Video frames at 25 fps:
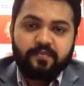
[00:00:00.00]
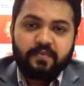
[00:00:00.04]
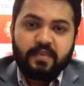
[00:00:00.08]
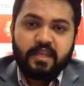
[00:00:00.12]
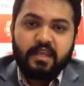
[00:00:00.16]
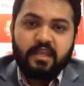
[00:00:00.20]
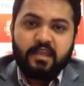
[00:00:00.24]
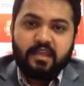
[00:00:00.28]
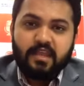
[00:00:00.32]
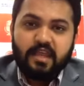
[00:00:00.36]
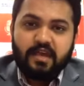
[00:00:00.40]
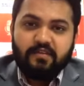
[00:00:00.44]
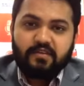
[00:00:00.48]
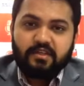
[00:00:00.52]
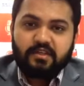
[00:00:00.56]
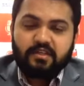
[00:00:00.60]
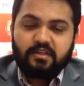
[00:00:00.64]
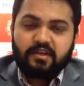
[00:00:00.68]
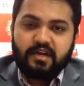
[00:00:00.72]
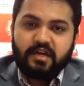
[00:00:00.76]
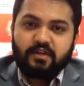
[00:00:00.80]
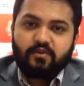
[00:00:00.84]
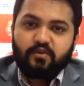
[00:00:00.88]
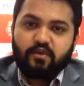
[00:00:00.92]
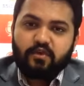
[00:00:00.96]
having the
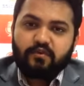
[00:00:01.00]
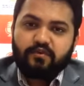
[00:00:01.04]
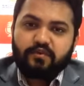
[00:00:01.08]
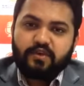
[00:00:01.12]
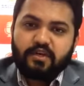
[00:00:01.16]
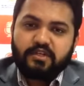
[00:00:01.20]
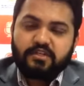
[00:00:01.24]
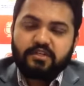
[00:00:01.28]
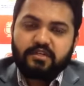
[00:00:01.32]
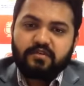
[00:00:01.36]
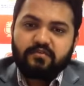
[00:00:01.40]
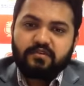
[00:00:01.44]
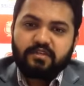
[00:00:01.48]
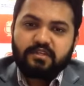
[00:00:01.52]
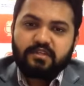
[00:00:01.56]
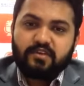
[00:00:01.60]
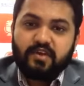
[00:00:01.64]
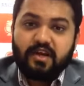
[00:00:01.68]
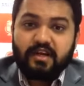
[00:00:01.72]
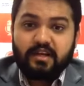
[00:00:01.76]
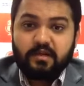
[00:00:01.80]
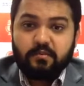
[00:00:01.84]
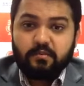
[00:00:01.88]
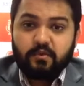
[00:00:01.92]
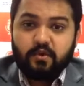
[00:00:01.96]
right qualification with the
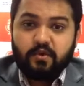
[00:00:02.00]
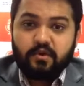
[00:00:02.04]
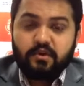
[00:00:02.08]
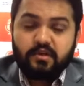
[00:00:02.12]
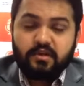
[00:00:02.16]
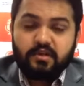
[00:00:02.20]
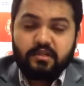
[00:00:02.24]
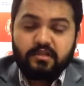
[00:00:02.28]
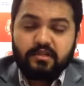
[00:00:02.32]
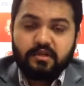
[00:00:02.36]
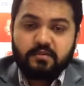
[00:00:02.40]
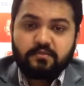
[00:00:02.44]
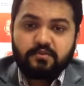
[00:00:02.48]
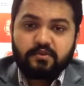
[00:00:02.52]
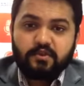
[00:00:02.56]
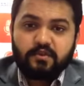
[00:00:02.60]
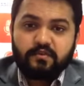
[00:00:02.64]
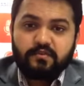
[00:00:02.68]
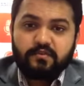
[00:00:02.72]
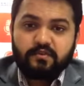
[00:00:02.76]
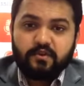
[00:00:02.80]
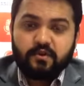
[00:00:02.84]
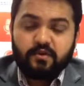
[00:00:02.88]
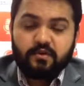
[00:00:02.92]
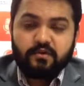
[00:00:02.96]
right employer in terms
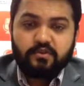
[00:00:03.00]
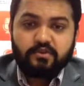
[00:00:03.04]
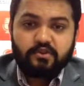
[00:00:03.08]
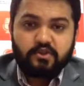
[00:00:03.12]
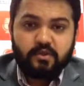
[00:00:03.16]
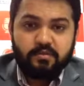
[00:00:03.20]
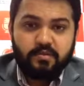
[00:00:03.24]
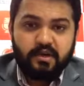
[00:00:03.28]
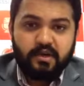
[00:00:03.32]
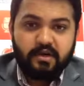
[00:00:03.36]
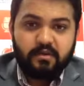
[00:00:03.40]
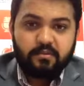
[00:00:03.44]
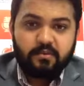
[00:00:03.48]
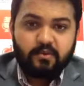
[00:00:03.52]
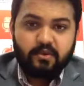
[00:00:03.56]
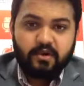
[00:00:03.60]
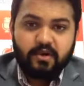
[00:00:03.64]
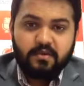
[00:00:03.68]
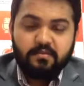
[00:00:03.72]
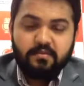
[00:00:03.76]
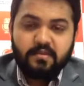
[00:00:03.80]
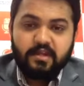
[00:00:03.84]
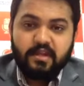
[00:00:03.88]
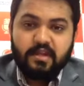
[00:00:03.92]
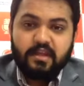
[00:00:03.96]
of your job ready
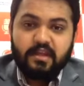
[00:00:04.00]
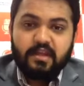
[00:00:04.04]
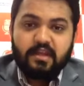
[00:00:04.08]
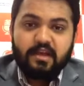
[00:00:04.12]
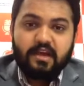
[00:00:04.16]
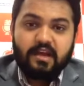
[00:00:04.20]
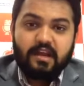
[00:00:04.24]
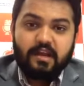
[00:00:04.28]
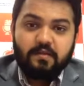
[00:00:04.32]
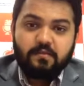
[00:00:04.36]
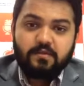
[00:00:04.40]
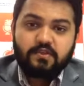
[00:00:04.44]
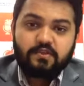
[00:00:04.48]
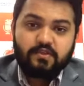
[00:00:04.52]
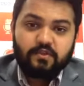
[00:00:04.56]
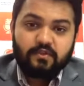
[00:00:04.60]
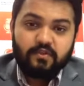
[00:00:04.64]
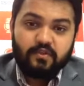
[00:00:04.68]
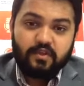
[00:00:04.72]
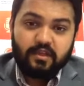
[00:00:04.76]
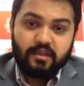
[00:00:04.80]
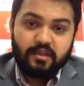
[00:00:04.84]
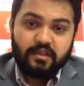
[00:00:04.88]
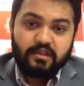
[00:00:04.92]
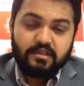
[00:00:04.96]
program, and number 2
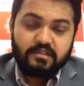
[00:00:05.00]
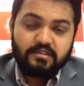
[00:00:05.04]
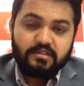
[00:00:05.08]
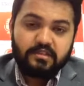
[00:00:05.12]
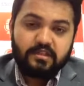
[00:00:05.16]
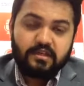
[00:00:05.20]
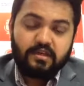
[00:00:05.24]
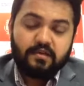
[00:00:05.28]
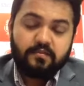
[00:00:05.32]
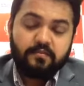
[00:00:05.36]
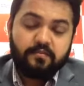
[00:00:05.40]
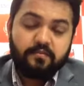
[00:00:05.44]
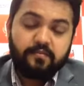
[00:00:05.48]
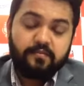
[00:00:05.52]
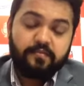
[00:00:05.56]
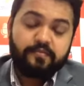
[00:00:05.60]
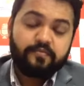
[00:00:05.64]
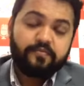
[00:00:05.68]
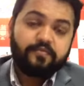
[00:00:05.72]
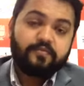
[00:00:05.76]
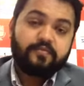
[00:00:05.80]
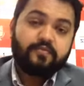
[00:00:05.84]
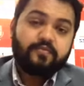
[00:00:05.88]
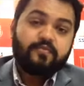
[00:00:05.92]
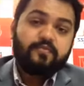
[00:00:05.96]
thing is
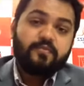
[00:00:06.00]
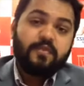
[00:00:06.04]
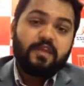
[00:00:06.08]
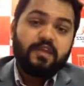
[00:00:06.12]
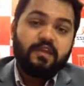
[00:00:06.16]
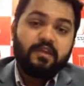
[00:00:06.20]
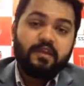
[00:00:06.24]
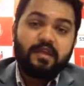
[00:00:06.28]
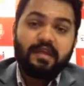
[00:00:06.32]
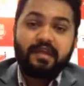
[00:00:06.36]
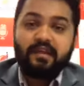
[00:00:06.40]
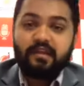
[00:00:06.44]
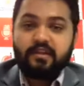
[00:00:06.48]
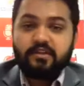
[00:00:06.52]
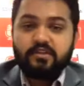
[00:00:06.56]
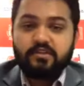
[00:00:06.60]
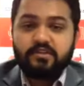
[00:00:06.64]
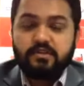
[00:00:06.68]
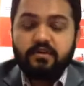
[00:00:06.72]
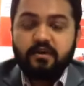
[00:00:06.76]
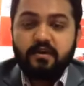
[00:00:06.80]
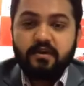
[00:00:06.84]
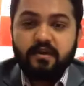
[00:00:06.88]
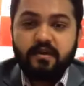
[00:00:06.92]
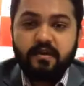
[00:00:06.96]
English.
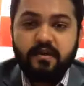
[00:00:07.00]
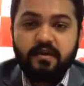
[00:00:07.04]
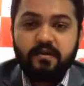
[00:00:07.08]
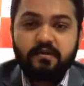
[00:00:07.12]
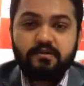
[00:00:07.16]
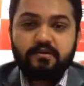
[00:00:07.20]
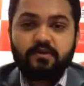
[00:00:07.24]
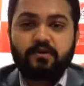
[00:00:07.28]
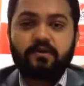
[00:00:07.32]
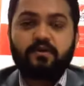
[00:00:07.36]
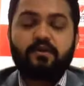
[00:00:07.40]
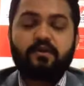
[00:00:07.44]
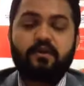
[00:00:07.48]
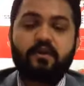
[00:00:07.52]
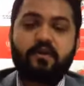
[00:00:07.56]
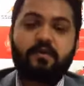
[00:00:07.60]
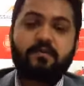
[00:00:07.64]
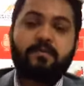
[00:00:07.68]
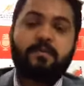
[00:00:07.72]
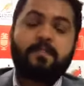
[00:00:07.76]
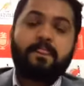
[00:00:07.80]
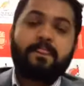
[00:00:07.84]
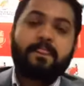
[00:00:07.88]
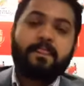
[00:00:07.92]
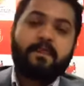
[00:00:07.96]
So a
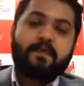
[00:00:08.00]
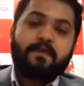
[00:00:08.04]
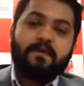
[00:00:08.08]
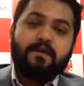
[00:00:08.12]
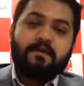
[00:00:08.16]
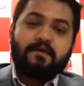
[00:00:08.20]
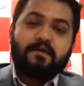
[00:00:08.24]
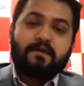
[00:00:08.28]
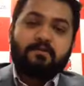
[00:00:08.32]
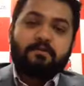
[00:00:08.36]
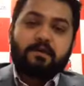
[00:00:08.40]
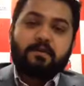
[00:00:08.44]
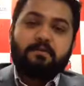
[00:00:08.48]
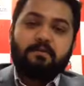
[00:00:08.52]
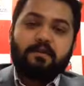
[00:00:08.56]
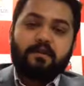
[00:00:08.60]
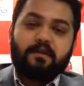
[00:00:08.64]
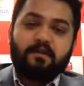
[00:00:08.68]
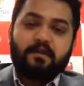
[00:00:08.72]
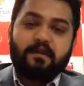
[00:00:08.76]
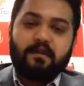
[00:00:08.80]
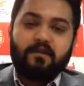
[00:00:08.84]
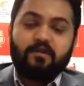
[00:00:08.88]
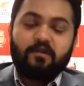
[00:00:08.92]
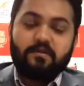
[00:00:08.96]

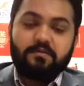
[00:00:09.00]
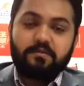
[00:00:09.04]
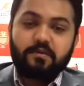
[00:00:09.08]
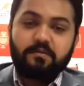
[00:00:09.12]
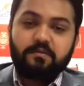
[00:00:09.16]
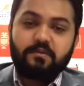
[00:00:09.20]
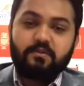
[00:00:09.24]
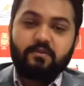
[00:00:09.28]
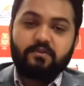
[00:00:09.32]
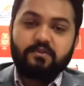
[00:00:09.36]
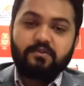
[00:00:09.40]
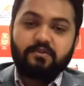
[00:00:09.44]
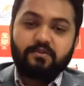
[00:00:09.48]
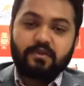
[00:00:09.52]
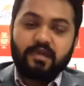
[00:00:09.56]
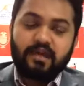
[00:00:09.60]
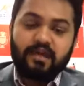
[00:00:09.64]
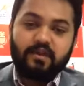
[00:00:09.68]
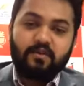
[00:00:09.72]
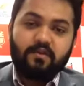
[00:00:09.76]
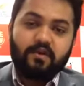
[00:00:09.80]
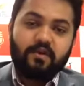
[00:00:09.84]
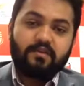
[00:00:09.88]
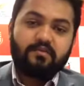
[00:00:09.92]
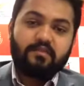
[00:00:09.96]
lot of people wants to get
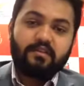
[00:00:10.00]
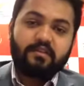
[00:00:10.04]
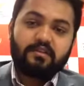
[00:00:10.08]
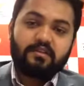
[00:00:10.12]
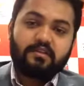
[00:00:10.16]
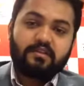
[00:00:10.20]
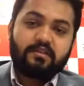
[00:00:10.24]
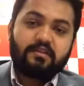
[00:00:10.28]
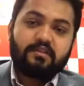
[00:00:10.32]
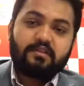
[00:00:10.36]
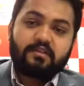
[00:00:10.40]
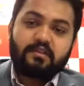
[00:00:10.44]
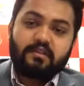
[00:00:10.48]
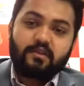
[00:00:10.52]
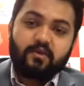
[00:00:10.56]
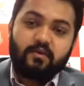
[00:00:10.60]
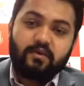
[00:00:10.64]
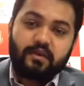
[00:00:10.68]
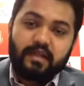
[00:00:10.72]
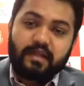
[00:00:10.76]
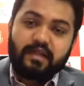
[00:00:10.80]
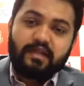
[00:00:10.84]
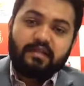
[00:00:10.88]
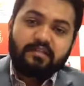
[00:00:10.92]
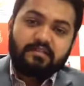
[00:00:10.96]
away with the lower
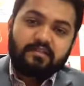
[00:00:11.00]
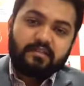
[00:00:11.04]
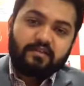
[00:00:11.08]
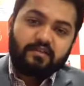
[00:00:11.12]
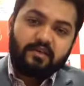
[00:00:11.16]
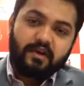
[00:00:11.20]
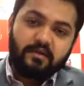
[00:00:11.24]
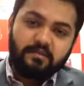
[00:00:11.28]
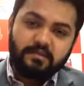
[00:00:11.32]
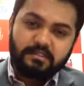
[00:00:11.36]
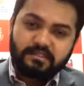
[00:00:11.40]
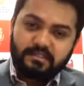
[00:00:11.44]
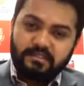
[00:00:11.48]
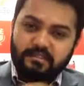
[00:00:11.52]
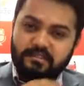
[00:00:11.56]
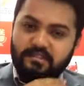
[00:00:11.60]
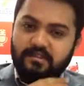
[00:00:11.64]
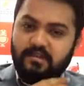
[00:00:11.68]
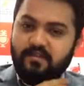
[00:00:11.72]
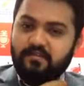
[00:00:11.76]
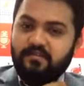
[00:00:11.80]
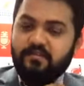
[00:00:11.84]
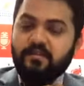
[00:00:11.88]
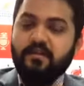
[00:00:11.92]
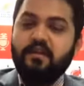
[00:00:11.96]
English requirements and
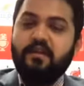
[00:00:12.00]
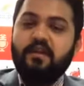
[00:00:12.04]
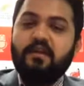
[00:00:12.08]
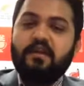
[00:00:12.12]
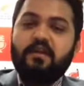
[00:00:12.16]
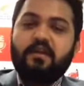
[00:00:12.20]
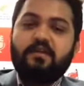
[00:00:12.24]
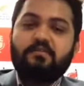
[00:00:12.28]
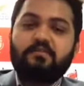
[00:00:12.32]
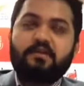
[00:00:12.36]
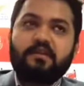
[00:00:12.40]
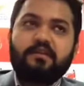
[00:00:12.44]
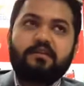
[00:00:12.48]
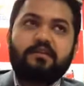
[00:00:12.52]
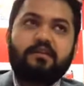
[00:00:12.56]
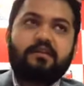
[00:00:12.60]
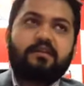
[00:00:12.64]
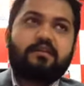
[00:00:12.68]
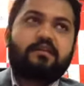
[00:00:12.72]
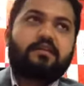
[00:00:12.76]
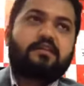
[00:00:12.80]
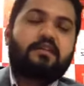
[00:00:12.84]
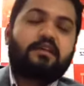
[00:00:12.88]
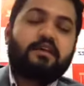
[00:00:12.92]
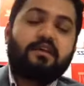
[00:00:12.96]
stuff. But the
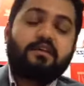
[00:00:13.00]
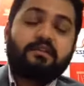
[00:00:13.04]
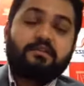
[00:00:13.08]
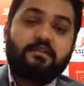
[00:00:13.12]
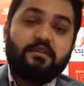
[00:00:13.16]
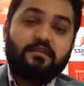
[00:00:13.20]
thing is, if